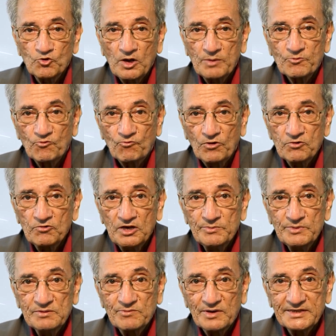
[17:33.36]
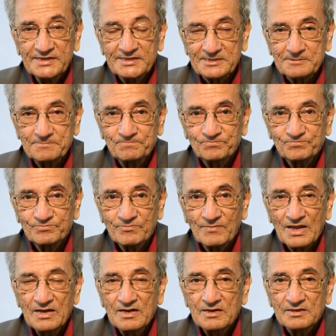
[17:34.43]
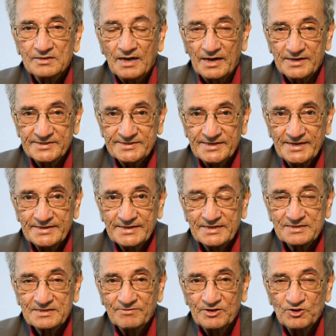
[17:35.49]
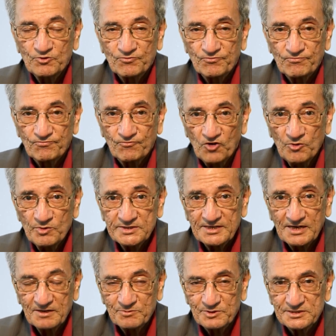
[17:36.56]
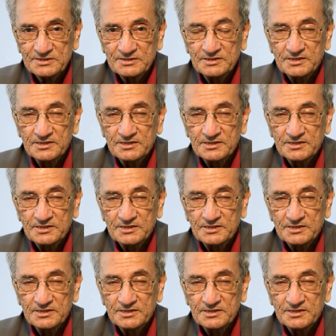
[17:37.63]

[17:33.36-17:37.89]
do I mean by this? I say that when you form a syllabus